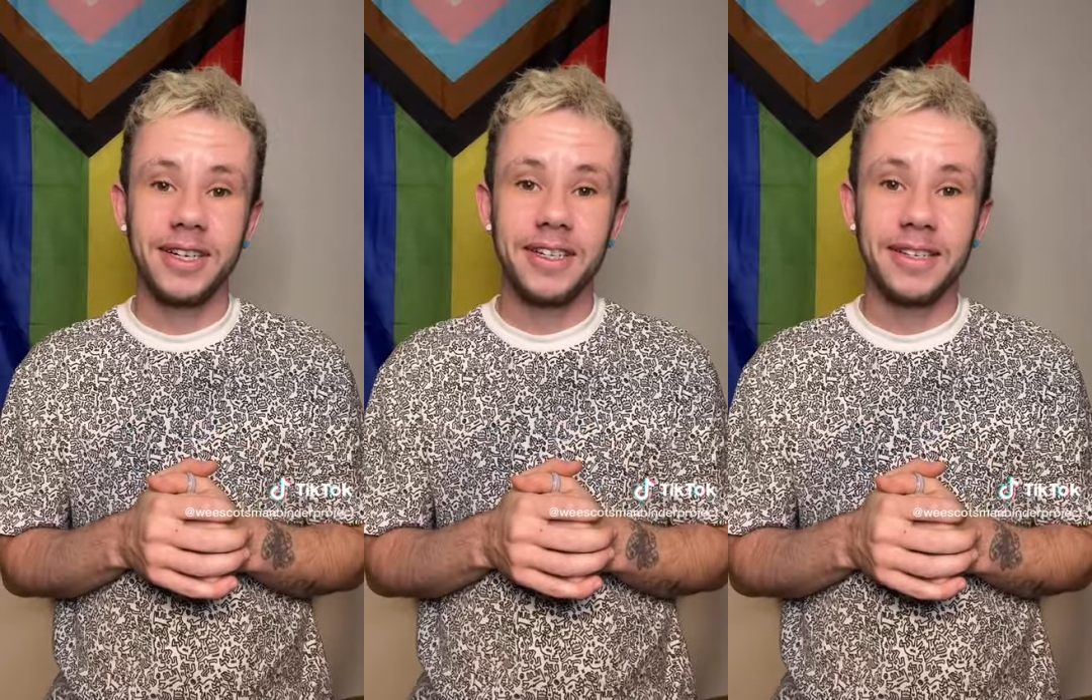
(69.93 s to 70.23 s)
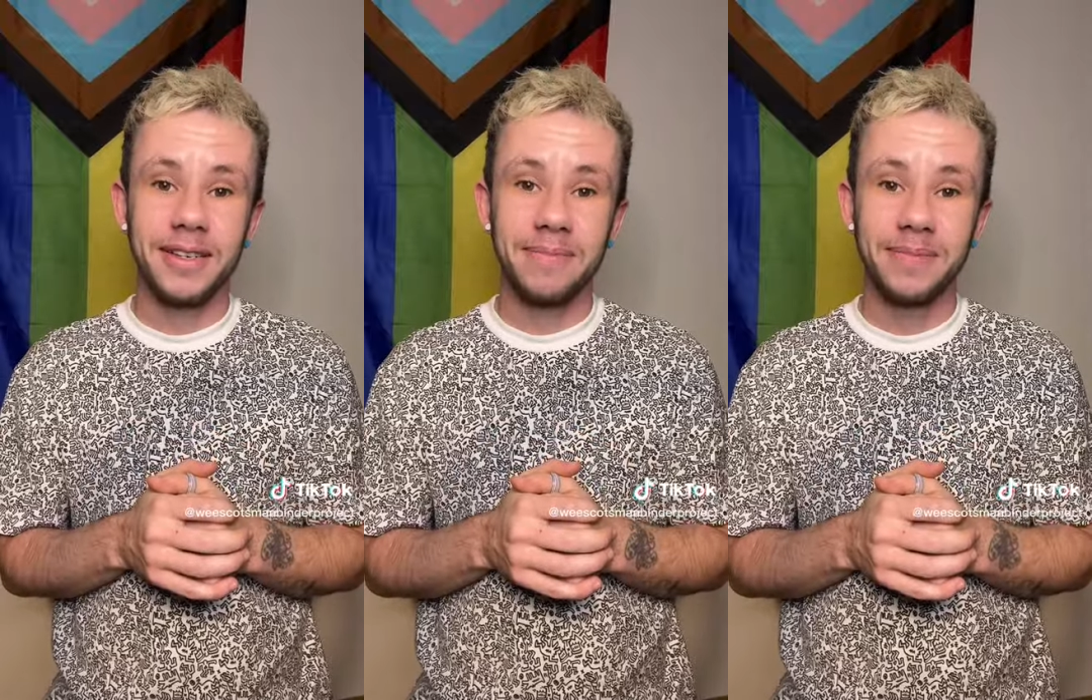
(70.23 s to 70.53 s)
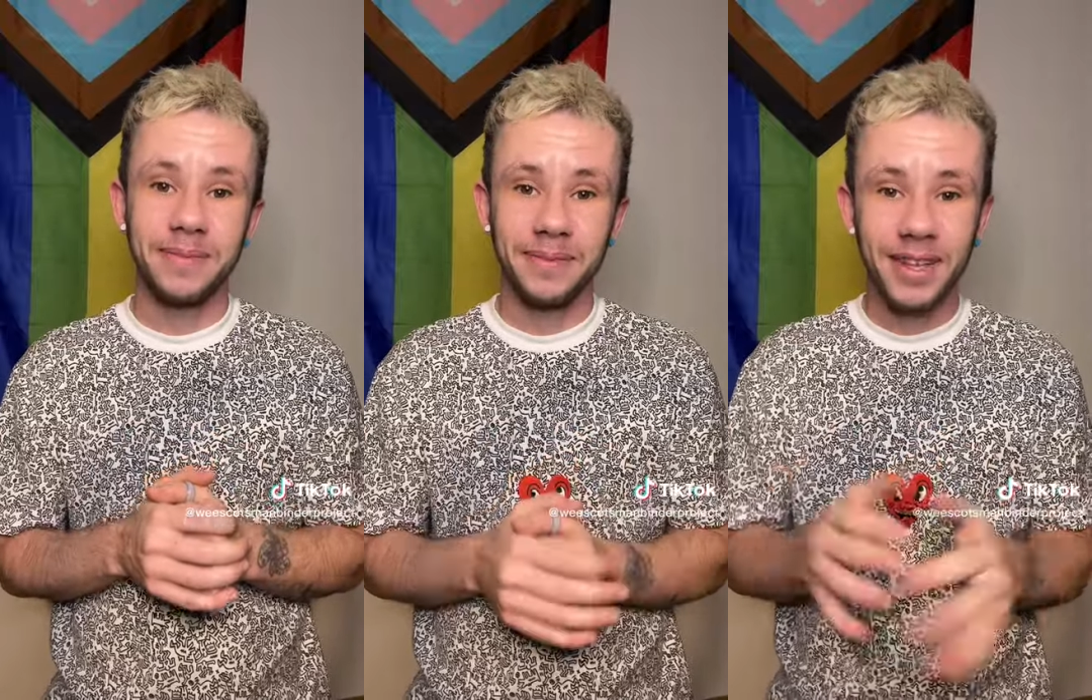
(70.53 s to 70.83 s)
needs them.
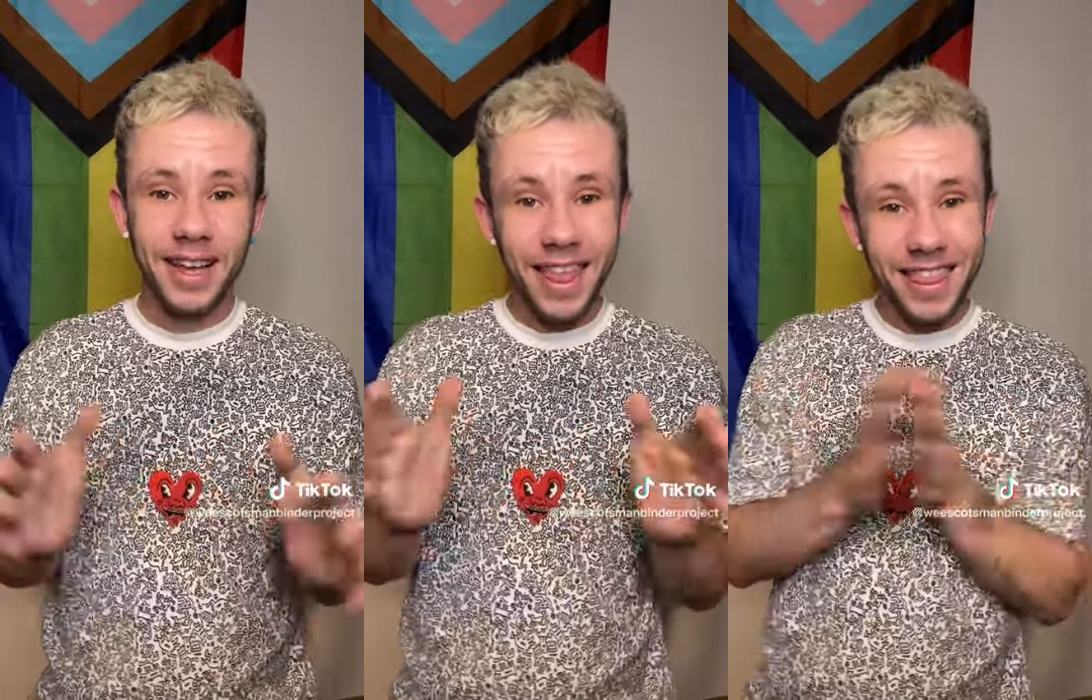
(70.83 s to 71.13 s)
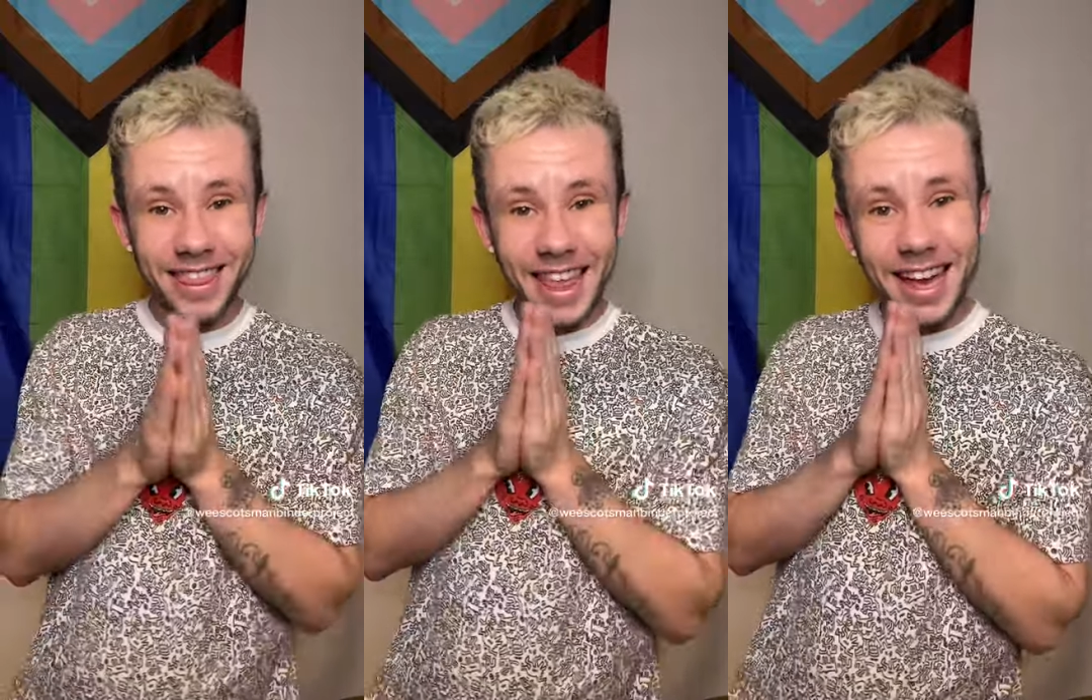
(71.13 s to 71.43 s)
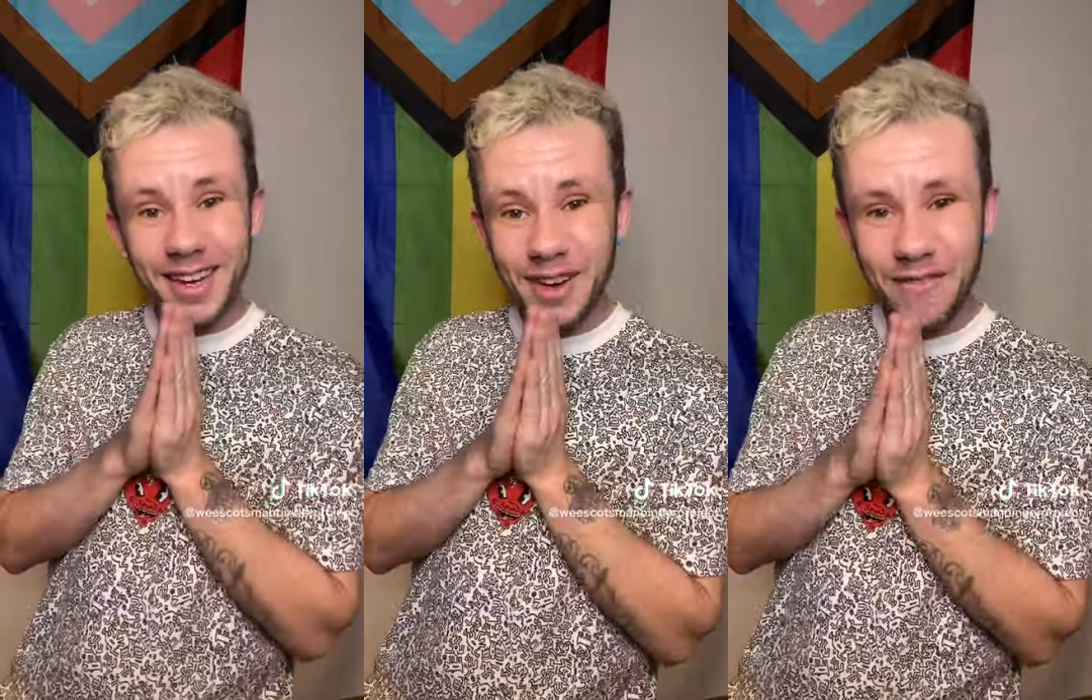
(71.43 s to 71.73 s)

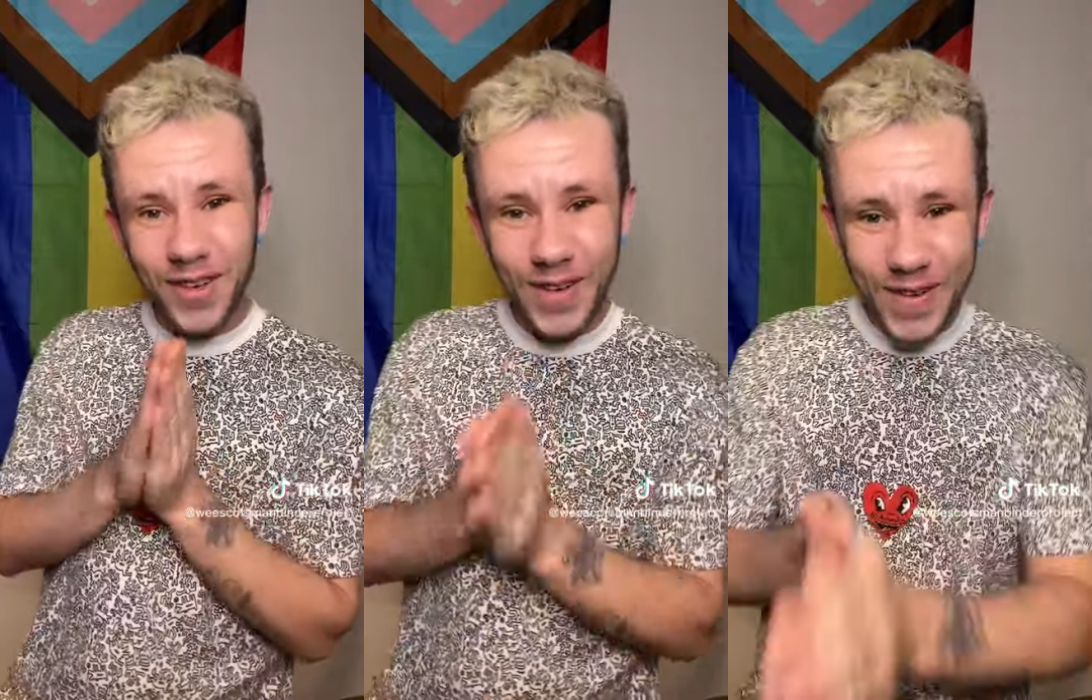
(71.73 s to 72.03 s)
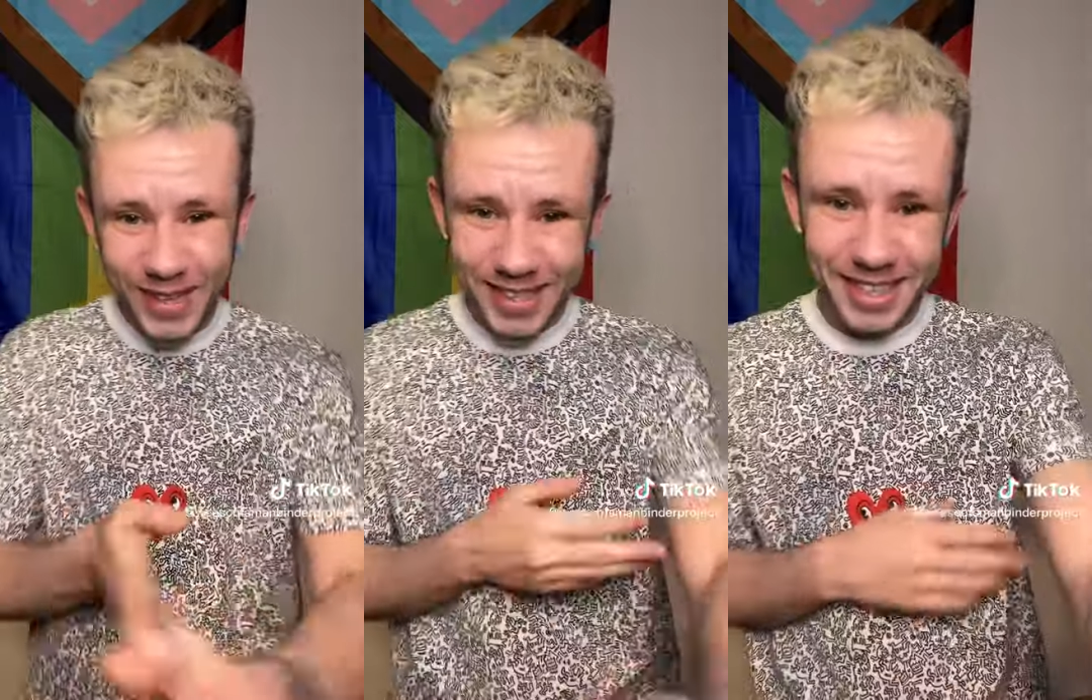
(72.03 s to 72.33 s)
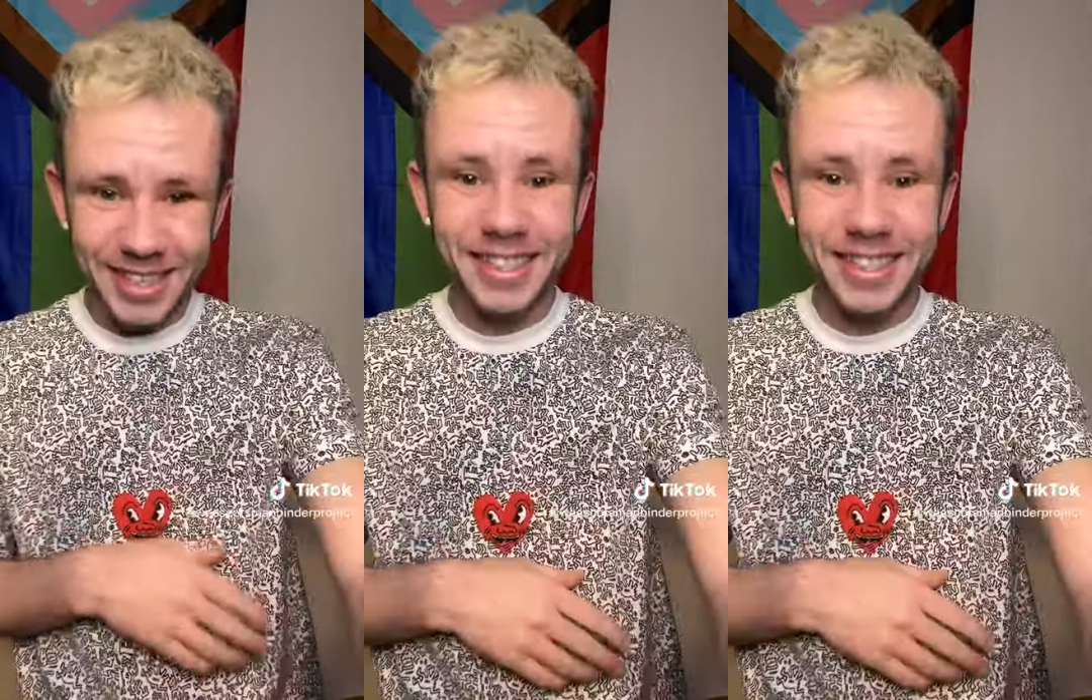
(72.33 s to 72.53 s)
Thank you, folks.